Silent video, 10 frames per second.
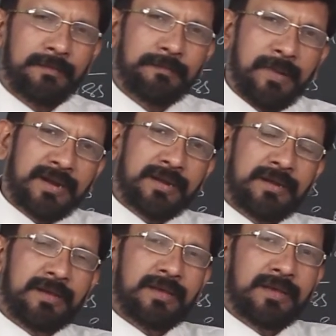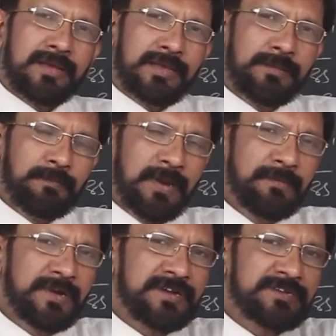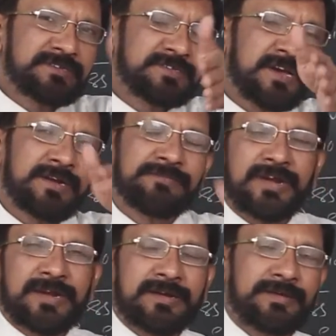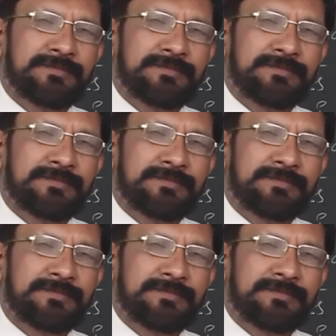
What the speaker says: but implementations are different.